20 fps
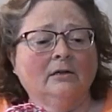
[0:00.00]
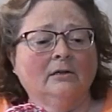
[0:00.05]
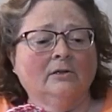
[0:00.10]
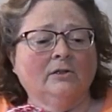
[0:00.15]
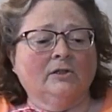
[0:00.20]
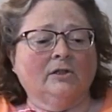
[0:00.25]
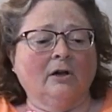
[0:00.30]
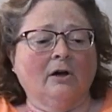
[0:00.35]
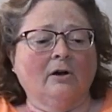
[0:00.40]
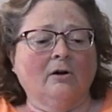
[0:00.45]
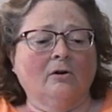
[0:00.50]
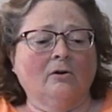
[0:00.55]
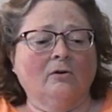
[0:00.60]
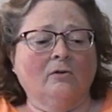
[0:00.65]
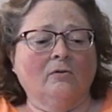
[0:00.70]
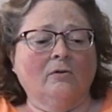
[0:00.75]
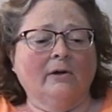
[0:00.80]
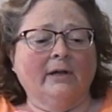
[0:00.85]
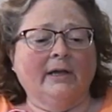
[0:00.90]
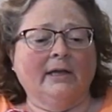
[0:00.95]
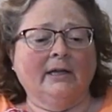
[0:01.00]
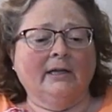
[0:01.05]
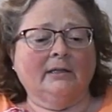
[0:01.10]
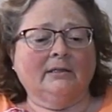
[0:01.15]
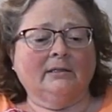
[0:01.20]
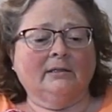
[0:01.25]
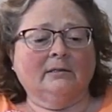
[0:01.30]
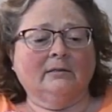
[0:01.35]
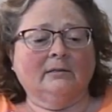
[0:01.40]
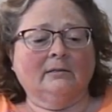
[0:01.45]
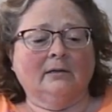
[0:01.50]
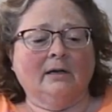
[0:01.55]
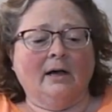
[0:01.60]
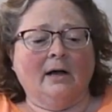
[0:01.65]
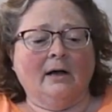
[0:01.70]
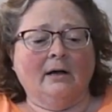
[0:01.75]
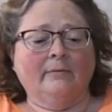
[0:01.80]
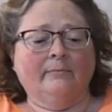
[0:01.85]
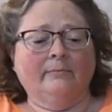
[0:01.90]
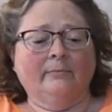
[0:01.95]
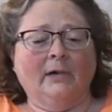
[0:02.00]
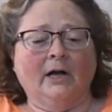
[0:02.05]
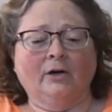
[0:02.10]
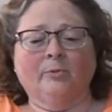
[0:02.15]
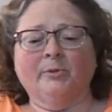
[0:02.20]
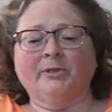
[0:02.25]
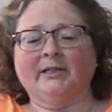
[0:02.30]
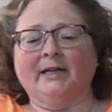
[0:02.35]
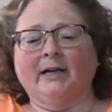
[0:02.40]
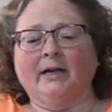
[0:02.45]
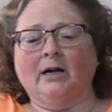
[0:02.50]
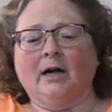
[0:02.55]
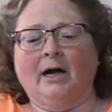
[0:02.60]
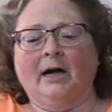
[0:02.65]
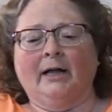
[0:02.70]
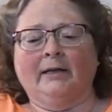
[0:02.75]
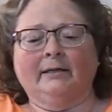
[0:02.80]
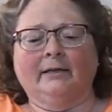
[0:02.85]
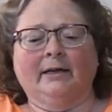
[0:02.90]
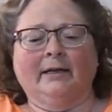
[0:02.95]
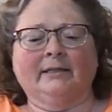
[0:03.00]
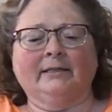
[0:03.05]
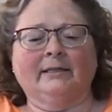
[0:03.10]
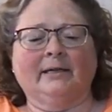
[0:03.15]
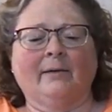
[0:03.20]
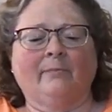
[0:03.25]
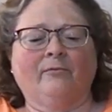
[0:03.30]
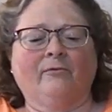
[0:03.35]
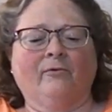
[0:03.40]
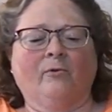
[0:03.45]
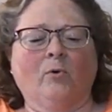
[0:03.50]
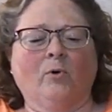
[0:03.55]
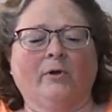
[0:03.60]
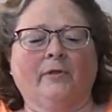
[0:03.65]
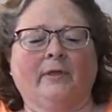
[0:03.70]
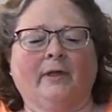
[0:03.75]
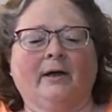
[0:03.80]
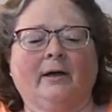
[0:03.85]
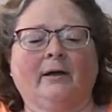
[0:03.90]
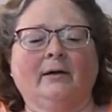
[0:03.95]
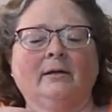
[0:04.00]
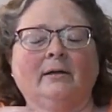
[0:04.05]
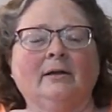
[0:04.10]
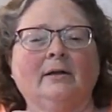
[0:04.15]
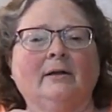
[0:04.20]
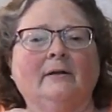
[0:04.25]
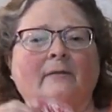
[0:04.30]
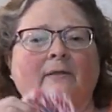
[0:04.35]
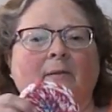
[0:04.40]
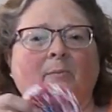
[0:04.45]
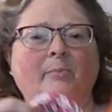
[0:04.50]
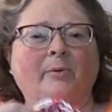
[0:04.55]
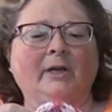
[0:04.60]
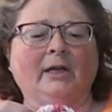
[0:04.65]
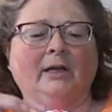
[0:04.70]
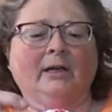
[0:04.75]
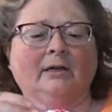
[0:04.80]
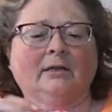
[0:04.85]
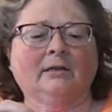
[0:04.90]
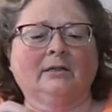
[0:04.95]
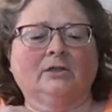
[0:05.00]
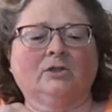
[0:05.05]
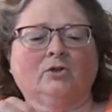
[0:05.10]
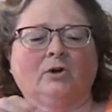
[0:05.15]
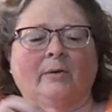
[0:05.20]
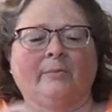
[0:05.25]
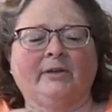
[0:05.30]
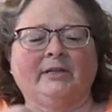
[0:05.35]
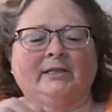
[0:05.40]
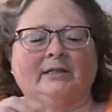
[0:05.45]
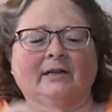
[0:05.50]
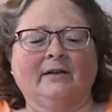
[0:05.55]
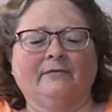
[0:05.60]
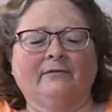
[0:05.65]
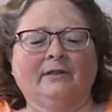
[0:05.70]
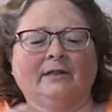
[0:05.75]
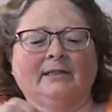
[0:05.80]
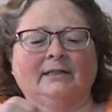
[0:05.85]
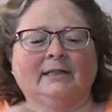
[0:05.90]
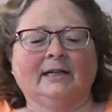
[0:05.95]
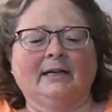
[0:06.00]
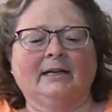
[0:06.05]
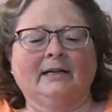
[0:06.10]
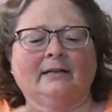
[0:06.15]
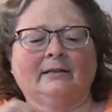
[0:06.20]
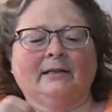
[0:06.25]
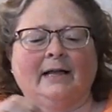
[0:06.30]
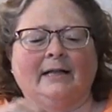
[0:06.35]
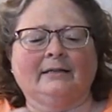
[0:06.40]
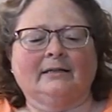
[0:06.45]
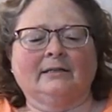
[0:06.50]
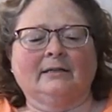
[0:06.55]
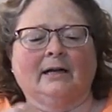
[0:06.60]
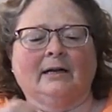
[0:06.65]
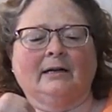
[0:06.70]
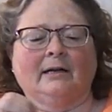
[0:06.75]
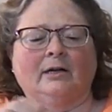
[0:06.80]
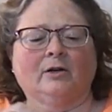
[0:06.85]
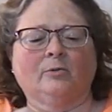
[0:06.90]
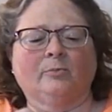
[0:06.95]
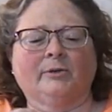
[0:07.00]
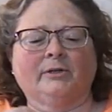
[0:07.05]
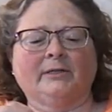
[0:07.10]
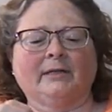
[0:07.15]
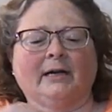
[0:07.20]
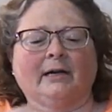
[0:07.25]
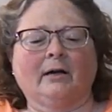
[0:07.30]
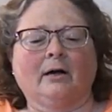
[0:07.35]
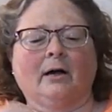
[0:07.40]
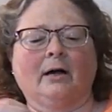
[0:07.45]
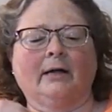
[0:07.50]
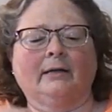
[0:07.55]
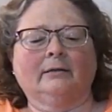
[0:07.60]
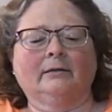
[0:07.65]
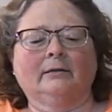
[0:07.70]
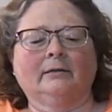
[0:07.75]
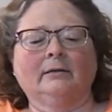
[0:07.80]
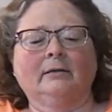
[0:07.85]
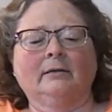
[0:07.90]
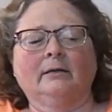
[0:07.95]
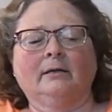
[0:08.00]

So it's 100% cotton except for the pink scrubby stuff that's in it. That's not 100% cotton.